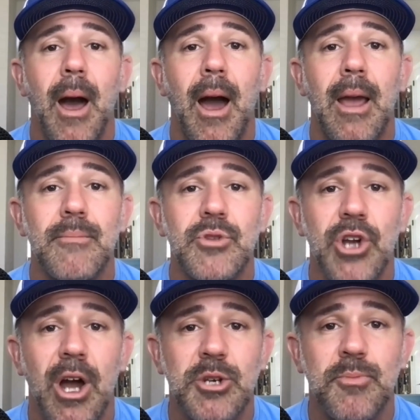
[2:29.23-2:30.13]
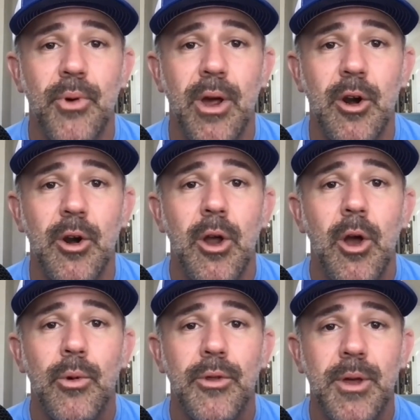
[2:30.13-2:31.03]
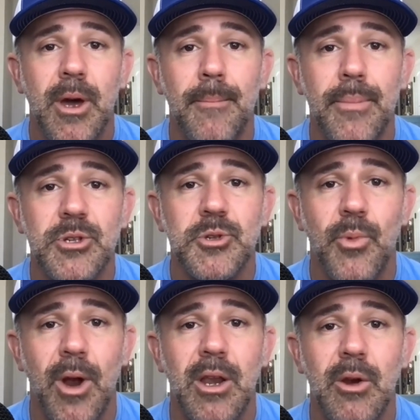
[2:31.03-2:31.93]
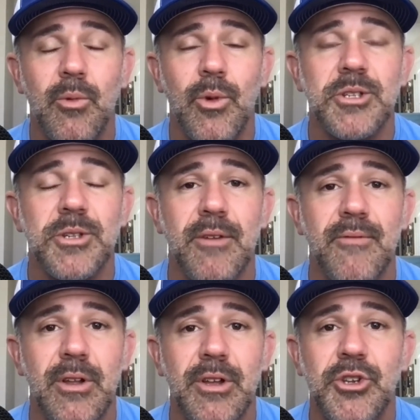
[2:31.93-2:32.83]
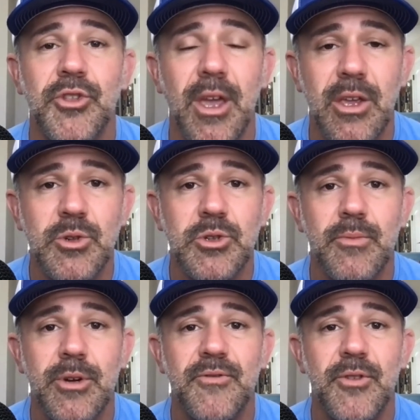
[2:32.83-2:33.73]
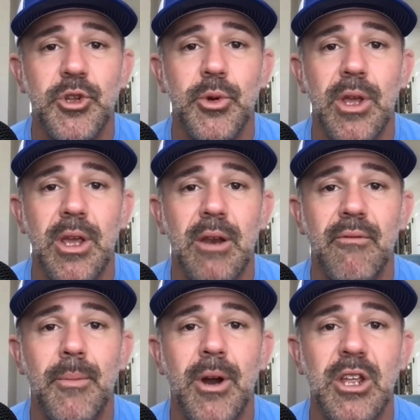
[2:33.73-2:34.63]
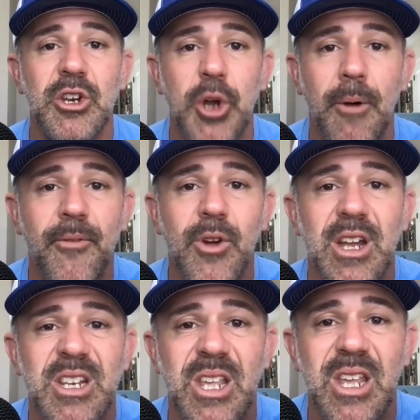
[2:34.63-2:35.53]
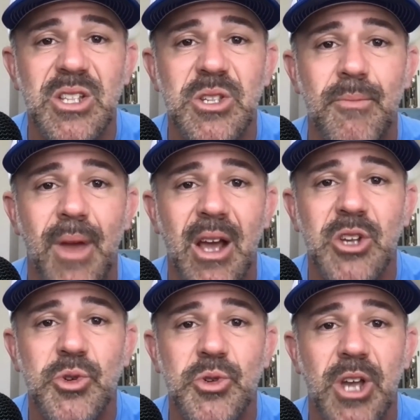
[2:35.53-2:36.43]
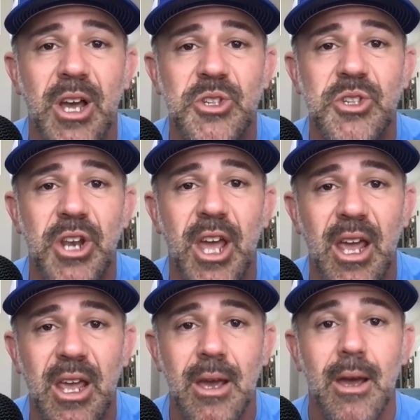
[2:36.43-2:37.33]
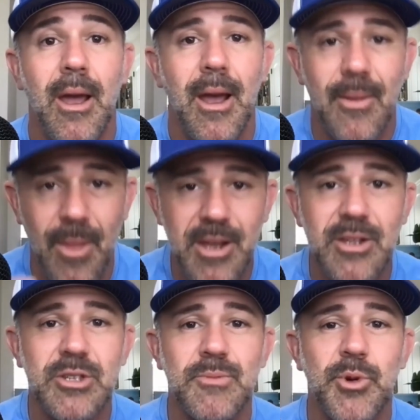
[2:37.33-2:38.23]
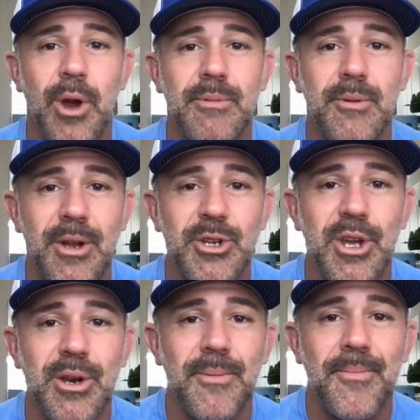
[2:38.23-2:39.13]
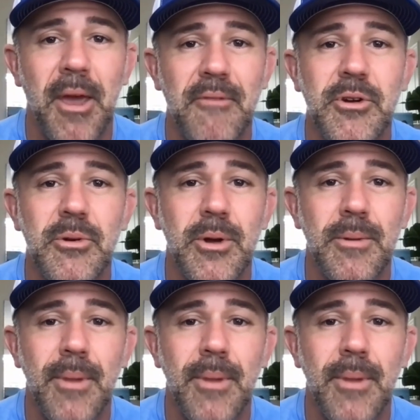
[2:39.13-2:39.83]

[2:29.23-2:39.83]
I am Josh Brenner with Compass right here in Westlake Village. Thank you so much for tuning in, everybody. And don't forget to get some exercise today and like and subscribe to my channel. Have a good one.